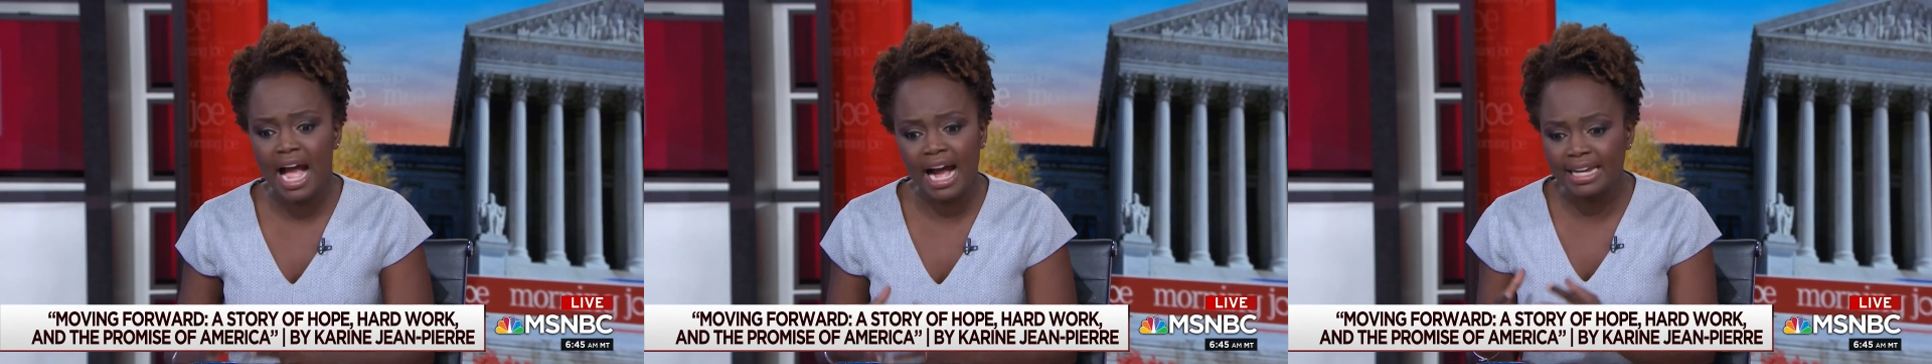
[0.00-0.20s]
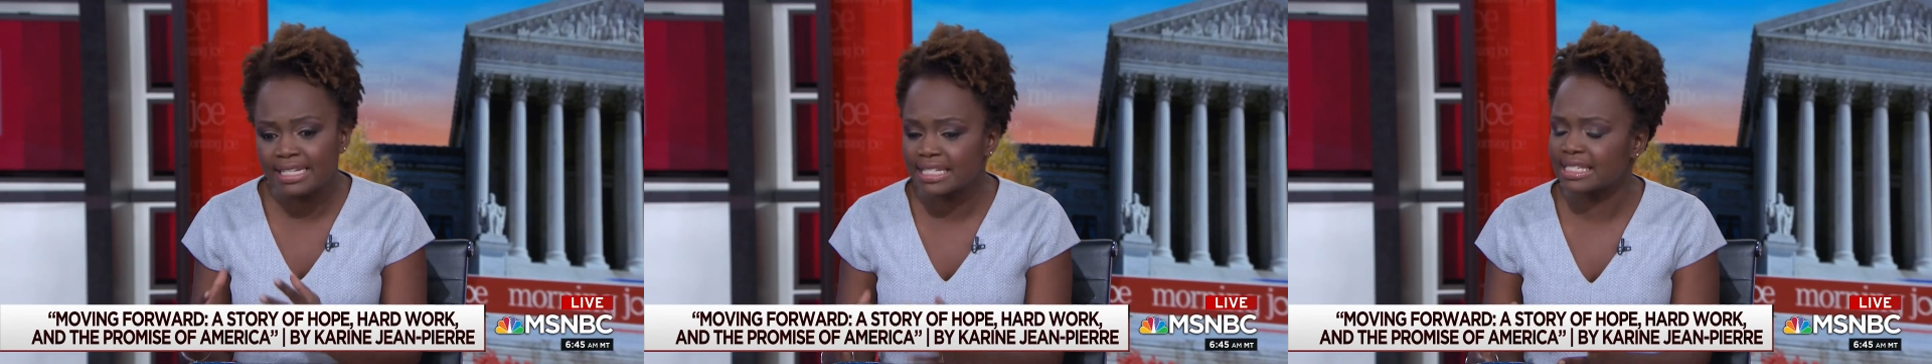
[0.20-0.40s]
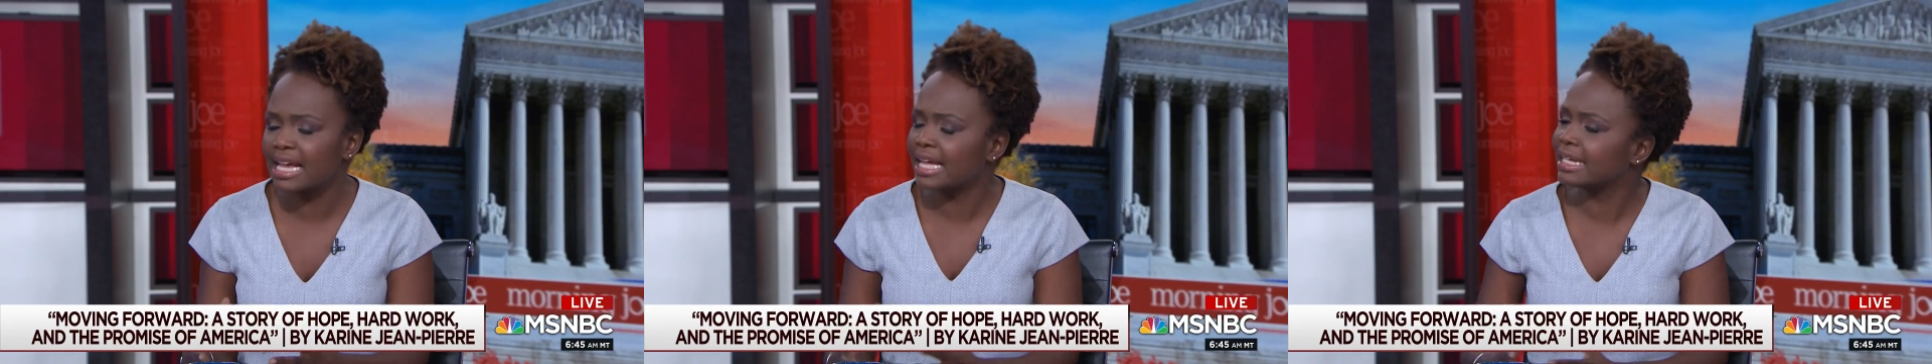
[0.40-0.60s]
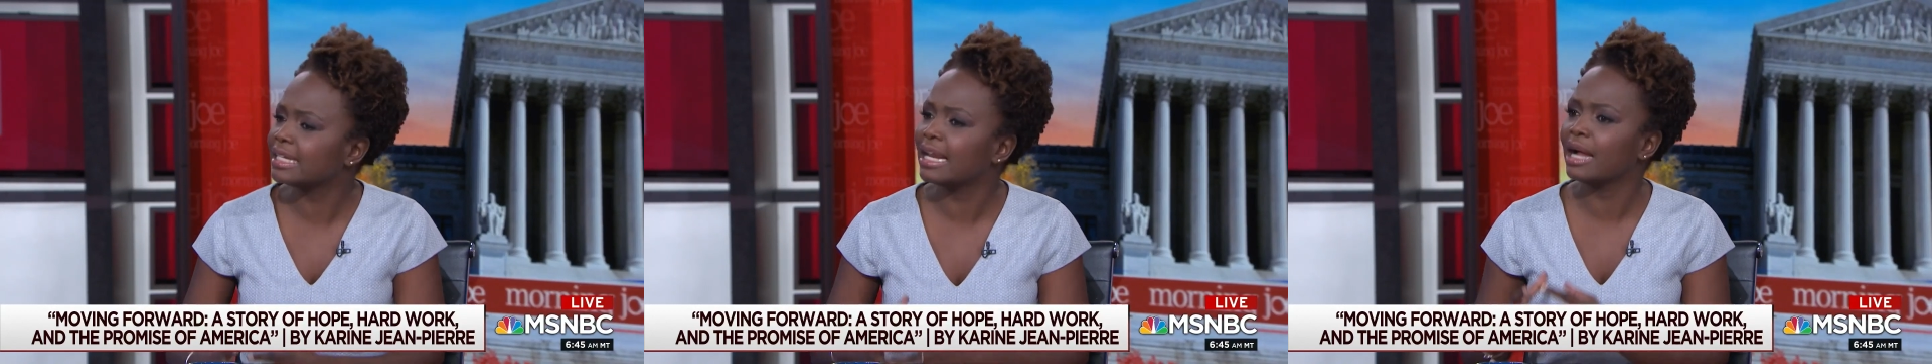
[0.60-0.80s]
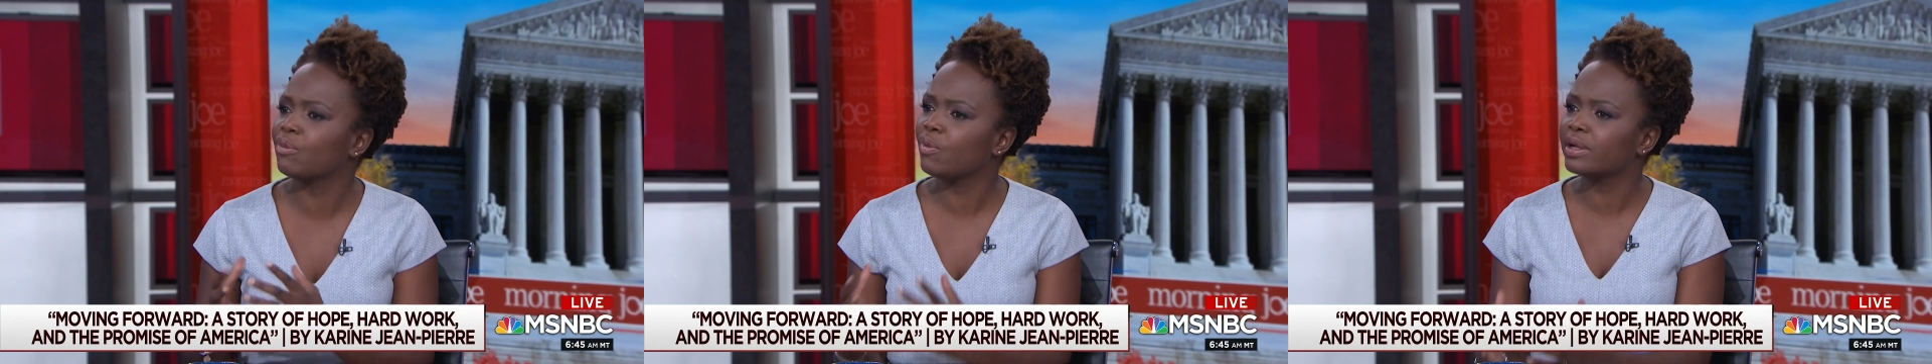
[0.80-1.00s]
I decided
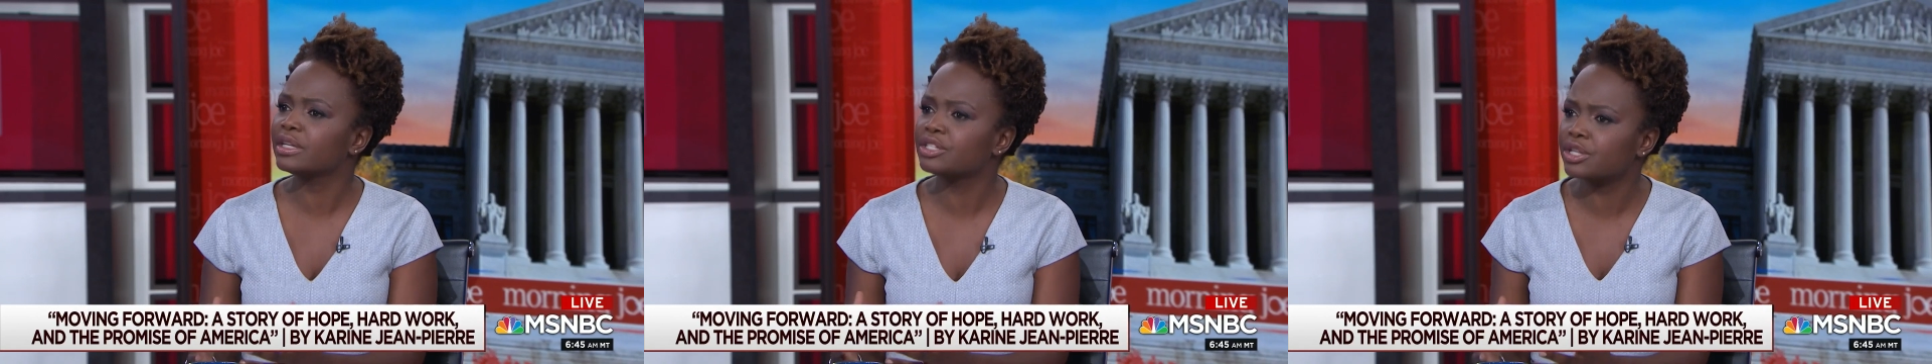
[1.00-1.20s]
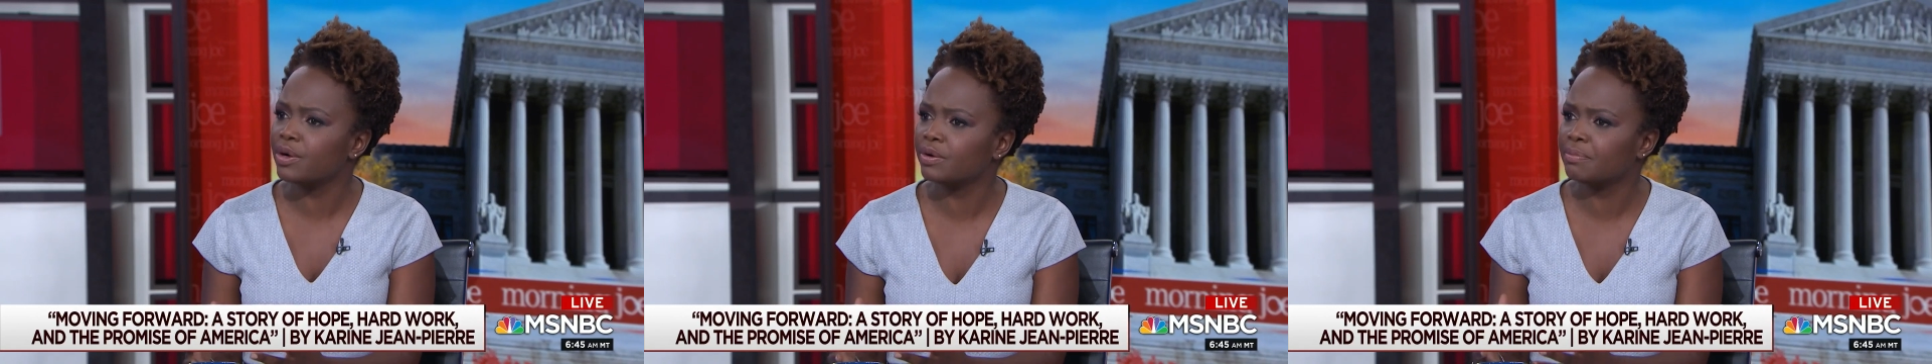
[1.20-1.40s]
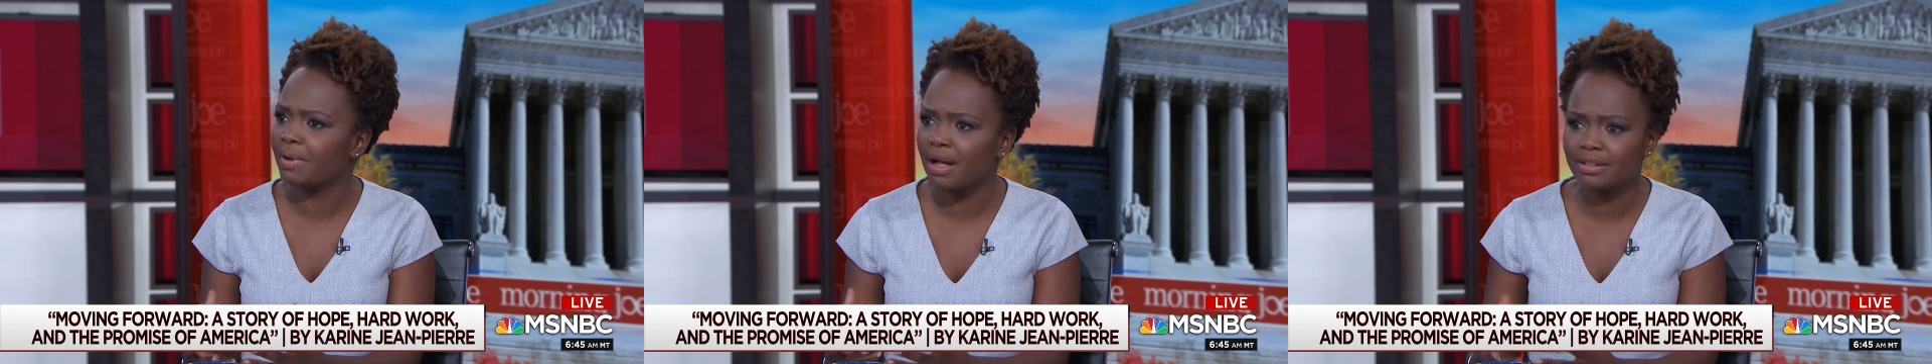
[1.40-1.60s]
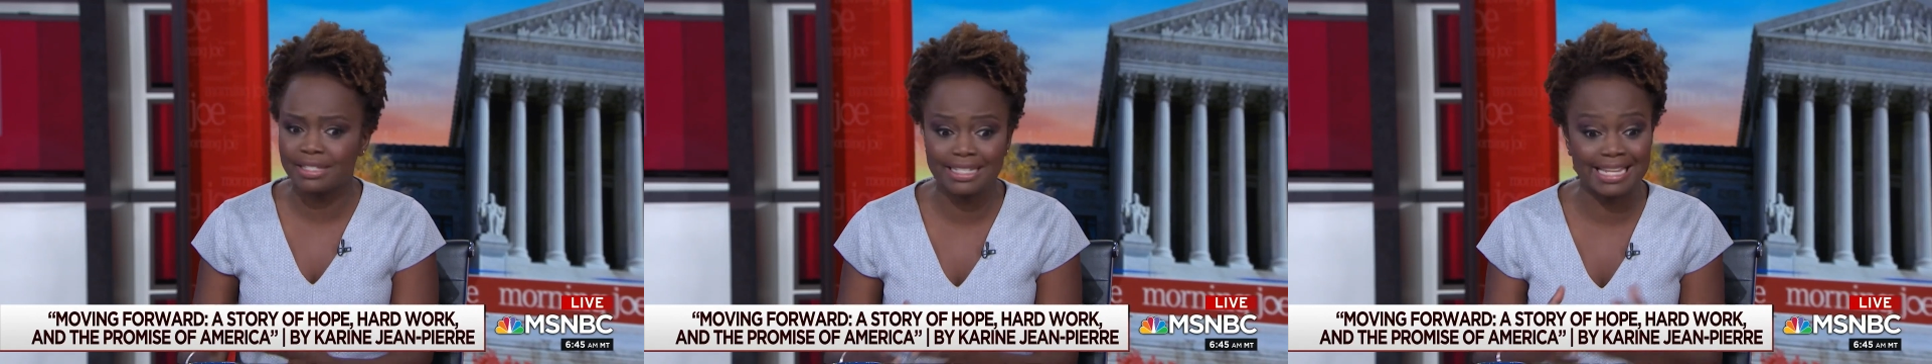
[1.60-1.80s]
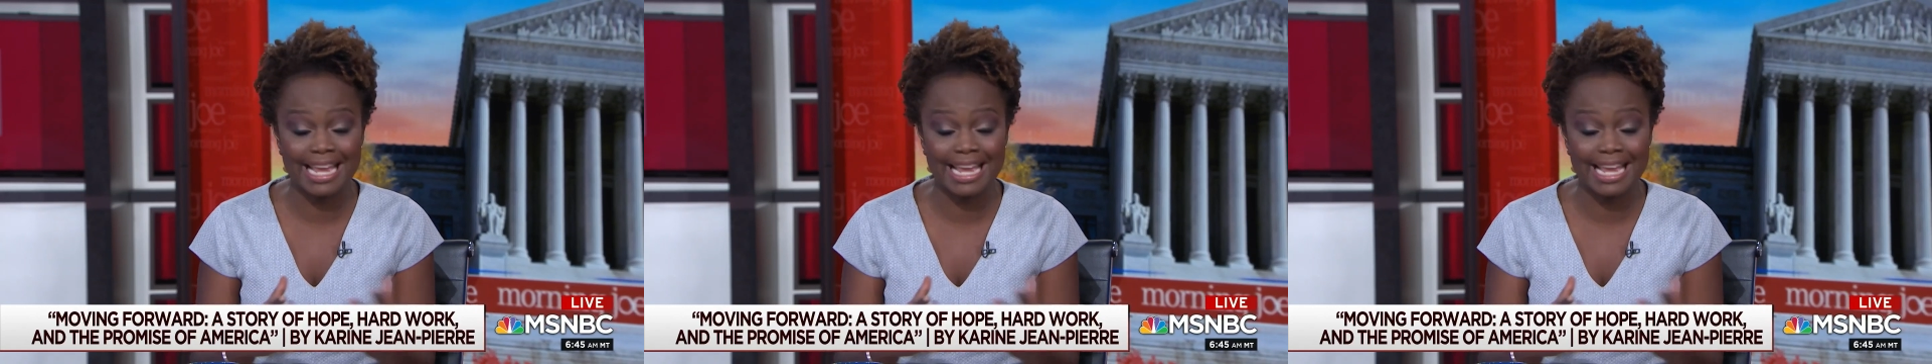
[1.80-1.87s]
I wanted to go in politics.